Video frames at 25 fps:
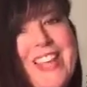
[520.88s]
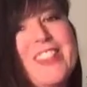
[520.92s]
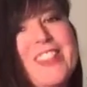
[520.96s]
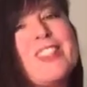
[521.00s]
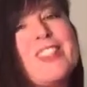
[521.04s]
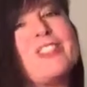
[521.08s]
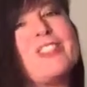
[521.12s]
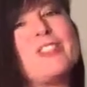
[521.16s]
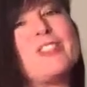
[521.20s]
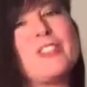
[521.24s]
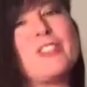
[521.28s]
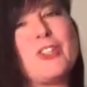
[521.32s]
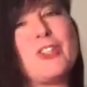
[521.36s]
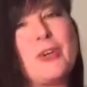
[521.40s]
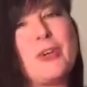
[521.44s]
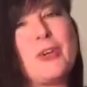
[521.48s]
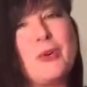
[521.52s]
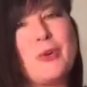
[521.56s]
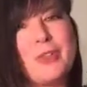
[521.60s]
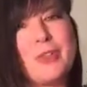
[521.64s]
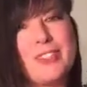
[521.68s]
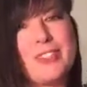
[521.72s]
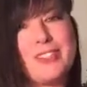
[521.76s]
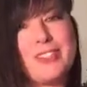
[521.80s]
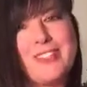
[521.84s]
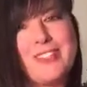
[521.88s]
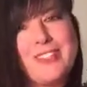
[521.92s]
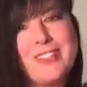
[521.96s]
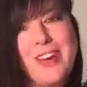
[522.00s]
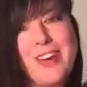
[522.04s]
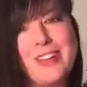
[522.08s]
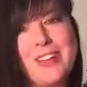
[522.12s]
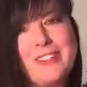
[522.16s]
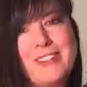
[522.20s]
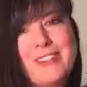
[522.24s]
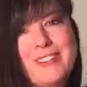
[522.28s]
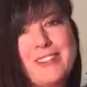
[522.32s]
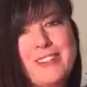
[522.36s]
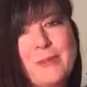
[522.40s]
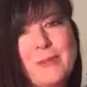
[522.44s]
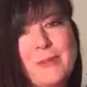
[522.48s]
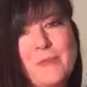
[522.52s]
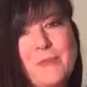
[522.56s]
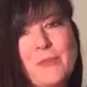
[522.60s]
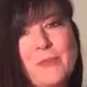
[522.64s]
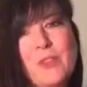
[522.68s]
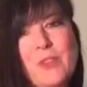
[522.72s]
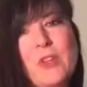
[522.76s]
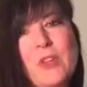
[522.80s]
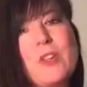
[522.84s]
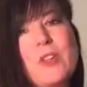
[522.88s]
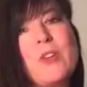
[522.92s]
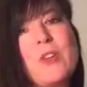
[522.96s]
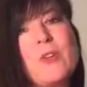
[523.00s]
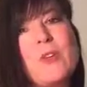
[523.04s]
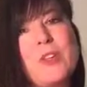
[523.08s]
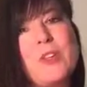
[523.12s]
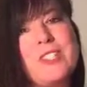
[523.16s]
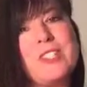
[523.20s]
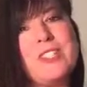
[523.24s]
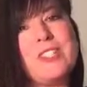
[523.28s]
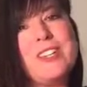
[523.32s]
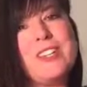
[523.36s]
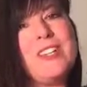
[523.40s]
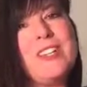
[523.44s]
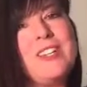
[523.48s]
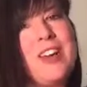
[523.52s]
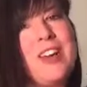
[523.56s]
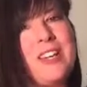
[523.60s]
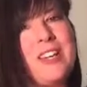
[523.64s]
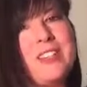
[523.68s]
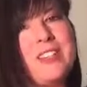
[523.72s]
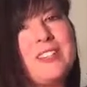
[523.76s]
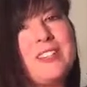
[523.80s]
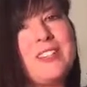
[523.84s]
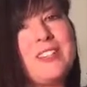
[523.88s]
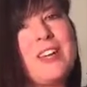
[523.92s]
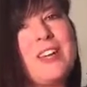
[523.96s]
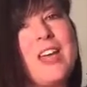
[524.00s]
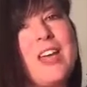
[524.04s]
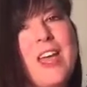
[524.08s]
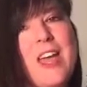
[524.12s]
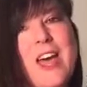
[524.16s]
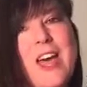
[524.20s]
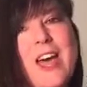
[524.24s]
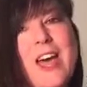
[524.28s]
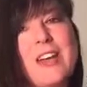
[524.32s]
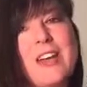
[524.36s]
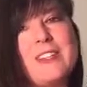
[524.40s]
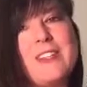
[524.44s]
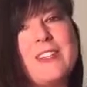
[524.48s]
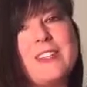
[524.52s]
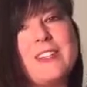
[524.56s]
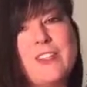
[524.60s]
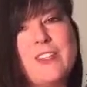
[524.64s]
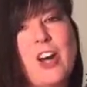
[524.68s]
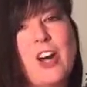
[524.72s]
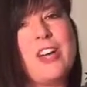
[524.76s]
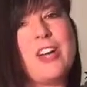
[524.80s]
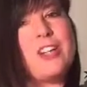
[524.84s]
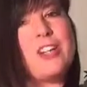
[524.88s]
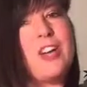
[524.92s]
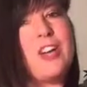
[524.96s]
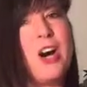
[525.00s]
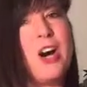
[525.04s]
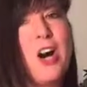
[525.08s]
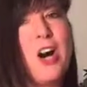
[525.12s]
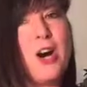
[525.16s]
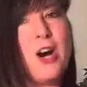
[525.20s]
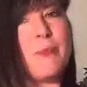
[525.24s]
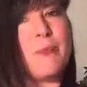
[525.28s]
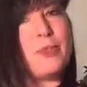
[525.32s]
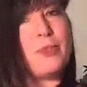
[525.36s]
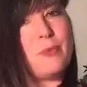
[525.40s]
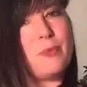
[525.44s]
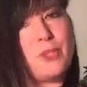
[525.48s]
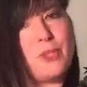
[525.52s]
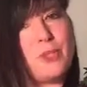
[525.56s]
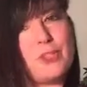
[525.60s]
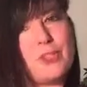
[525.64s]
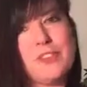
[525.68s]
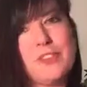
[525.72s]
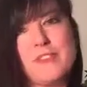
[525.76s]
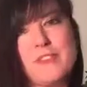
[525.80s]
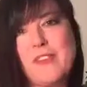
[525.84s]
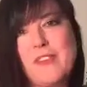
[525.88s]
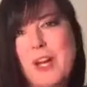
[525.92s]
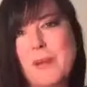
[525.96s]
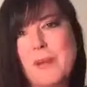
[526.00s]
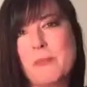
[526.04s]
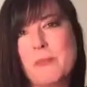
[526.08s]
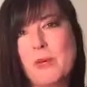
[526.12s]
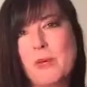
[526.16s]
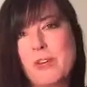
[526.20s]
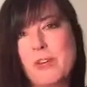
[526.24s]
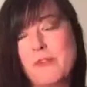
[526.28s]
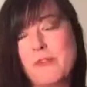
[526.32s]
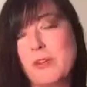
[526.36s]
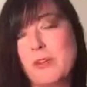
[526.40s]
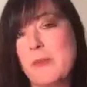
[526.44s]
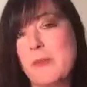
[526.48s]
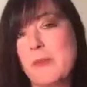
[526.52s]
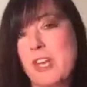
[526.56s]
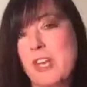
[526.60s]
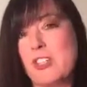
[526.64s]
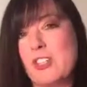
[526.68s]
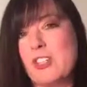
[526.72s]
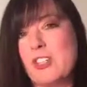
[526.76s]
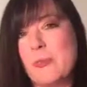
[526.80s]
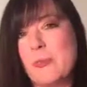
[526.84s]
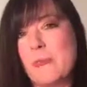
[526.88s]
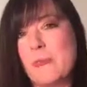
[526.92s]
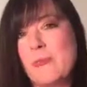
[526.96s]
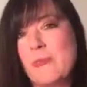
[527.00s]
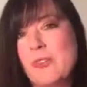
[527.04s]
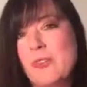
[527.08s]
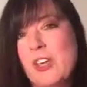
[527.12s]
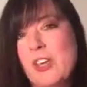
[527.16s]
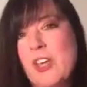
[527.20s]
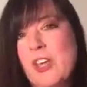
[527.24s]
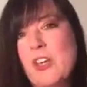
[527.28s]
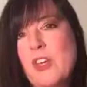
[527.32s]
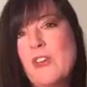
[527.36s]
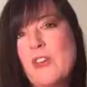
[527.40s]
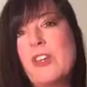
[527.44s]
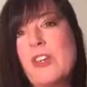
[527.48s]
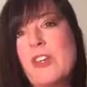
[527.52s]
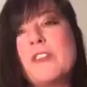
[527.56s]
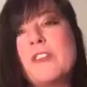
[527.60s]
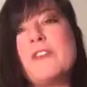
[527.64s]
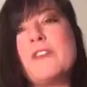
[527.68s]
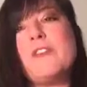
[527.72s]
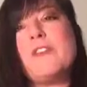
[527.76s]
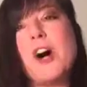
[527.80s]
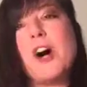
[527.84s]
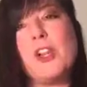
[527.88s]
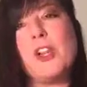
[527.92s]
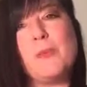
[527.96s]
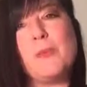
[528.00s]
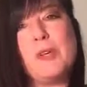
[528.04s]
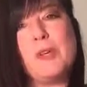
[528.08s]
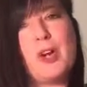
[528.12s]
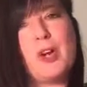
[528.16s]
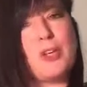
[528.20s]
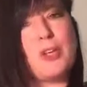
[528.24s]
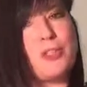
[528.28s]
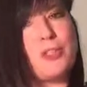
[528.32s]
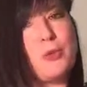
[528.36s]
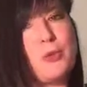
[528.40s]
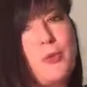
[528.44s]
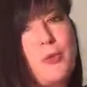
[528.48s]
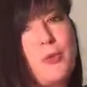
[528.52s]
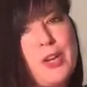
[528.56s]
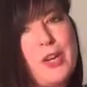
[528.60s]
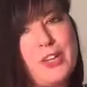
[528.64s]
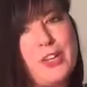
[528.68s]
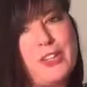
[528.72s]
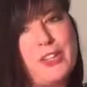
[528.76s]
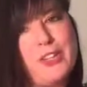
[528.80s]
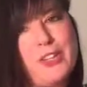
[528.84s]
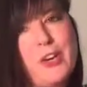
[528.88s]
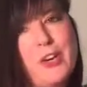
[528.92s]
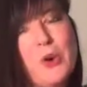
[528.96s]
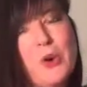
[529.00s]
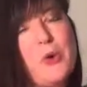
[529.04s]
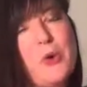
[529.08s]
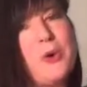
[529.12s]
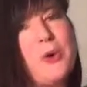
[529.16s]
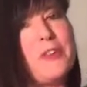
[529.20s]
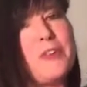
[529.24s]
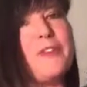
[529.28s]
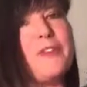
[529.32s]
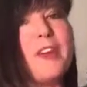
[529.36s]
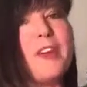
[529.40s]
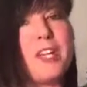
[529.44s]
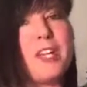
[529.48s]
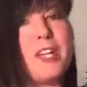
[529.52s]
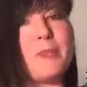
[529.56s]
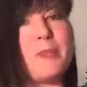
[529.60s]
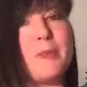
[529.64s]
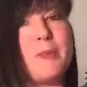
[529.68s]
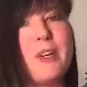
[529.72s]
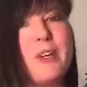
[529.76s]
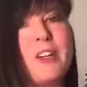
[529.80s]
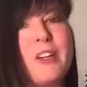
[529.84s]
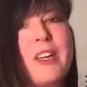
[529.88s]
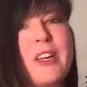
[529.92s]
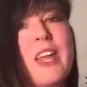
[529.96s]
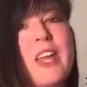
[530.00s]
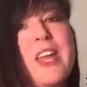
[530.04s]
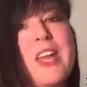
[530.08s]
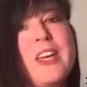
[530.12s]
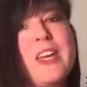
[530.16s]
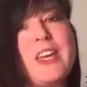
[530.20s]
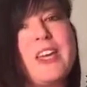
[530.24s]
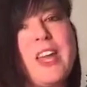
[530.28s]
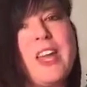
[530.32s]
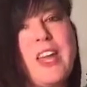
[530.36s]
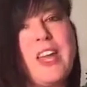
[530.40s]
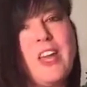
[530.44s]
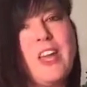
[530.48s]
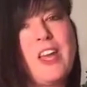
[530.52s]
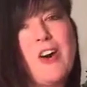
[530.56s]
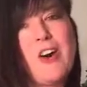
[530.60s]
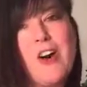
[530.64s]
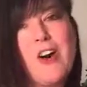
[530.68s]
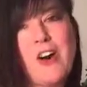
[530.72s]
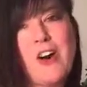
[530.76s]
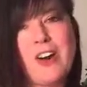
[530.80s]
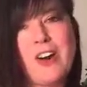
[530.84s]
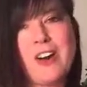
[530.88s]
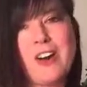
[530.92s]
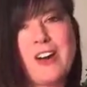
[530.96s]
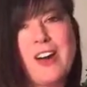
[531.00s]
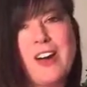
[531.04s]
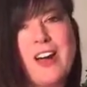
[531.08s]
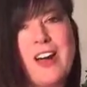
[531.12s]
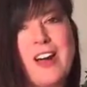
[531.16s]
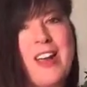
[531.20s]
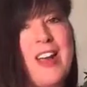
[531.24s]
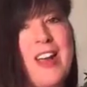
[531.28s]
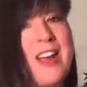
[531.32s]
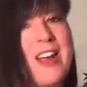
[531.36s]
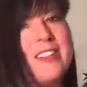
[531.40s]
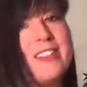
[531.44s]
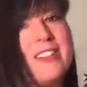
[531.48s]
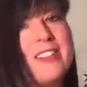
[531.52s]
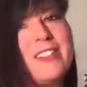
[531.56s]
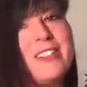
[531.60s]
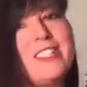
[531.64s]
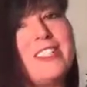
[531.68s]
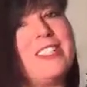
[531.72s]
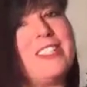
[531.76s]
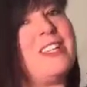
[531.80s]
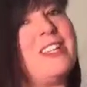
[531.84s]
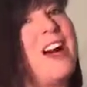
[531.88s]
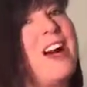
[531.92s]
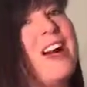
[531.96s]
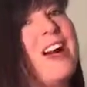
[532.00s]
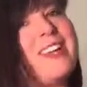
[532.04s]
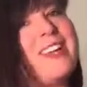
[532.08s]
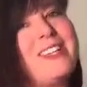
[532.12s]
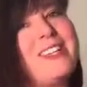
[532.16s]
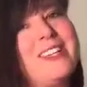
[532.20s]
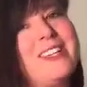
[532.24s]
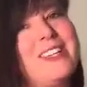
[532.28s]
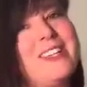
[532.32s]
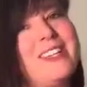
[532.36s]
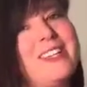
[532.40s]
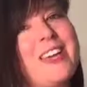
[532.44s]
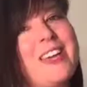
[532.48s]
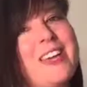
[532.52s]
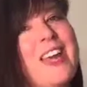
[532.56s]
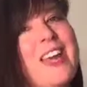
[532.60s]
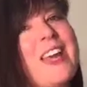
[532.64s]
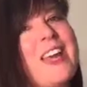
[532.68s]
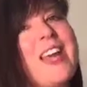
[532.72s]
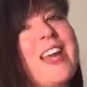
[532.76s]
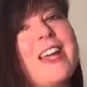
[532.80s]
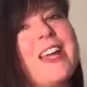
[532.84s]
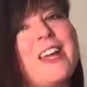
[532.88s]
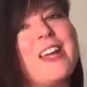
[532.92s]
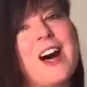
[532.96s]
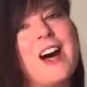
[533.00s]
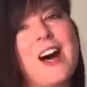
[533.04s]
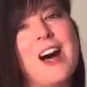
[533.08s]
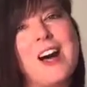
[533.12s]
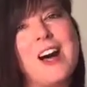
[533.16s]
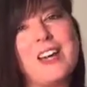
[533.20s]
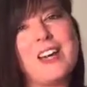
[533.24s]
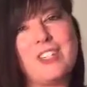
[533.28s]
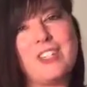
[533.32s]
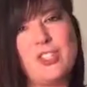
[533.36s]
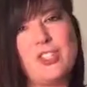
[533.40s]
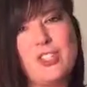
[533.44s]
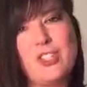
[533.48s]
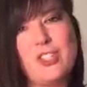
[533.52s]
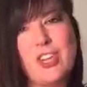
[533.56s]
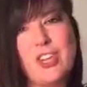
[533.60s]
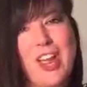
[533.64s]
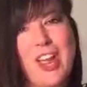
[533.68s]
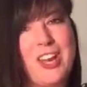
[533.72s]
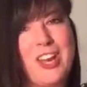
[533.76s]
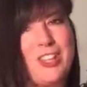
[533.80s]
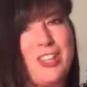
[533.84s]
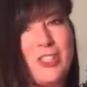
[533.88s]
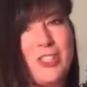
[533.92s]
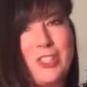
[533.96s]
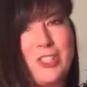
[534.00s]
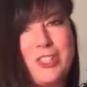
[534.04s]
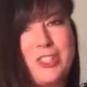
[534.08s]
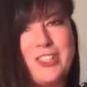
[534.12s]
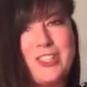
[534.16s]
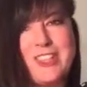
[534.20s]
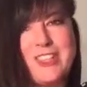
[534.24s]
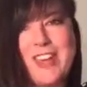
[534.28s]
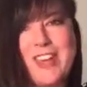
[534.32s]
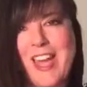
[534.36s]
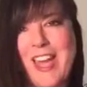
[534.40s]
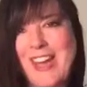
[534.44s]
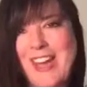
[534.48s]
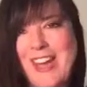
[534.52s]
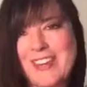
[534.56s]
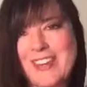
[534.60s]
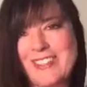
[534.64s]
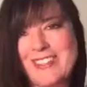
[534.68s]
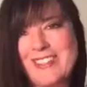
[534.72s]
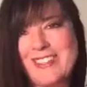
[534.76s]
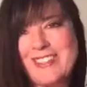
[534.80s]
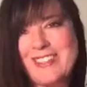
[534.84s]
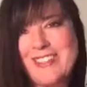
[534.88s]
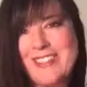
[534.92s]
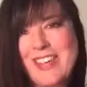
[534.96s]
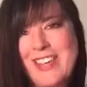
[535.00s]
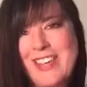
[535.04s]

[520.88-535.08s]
This is Christy Knights. ChristyKnights.com is where you can find more information. You can follow me on Twitter or Facebook, KristiekNights.